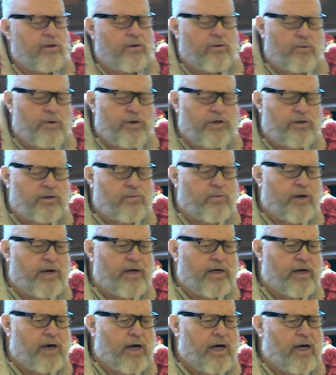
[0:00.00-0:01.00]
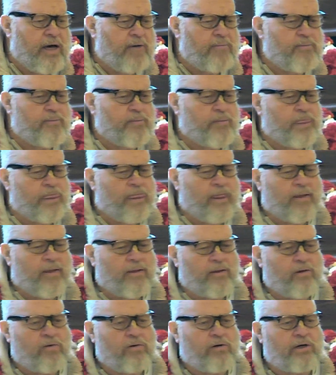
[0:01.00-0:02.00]
We should wake up.
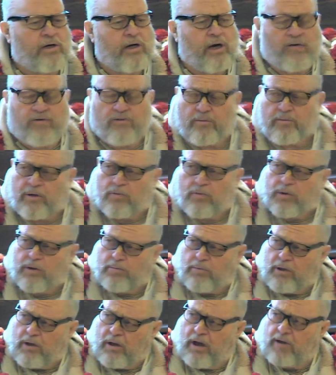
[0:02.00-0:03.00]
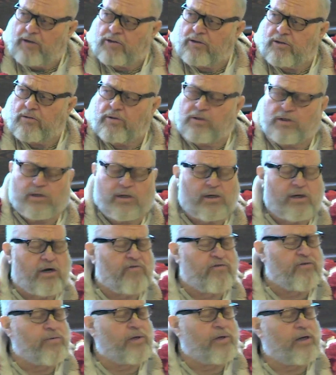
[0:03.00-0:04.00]
The only government we belong to is the
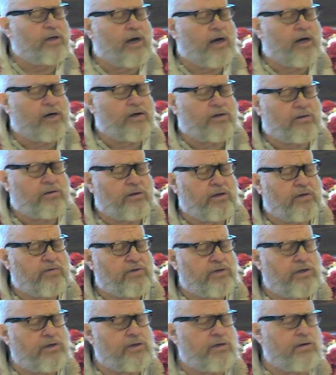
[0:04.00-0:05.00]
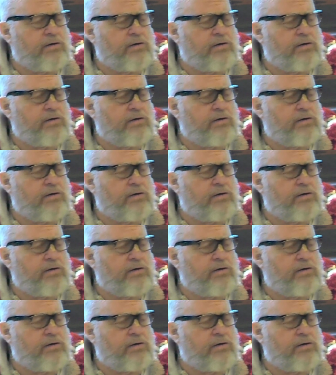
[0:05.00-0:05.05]
government, actually, of C.C.